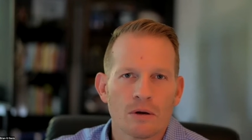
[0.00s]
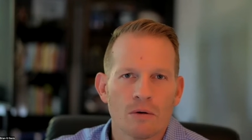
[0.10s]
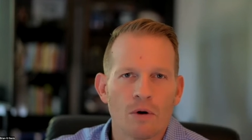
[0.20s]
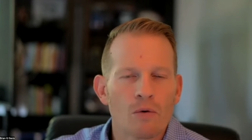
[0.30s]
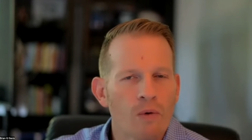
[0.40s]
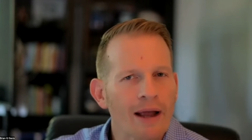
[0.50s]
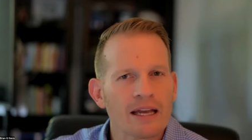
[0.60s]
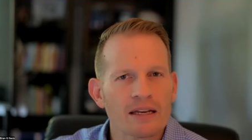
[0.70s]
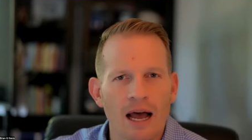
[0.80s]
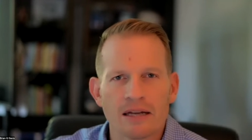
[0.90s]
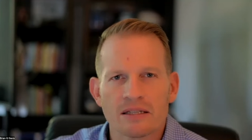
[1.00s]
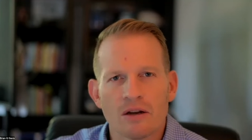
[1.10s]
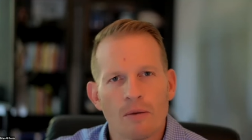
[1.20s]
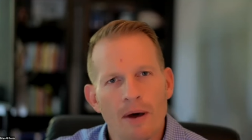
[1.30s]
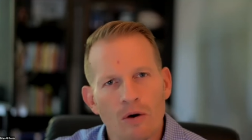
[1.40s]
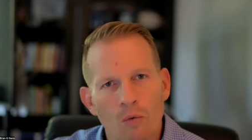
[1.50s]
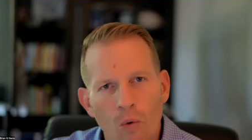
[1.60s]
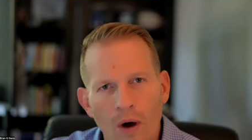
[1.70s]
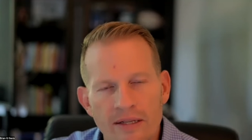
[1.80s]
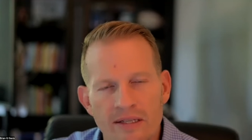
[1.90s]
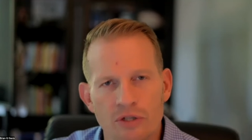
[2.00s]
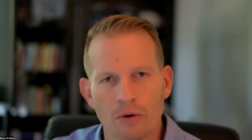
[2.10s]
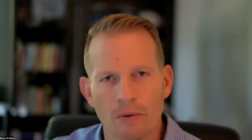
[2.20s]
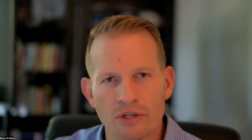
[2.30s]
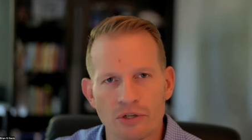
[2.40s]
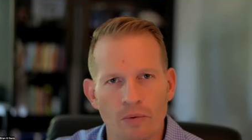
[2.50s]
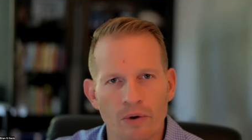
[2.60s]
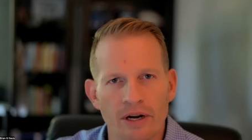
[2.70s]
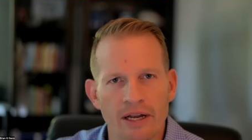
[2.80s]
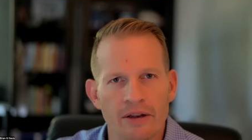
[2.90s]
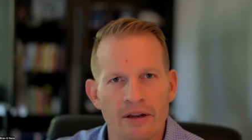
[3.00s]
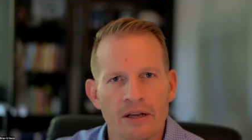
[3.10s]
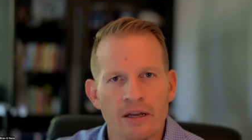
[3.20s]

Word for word: we recognize that no matter what situation we're in,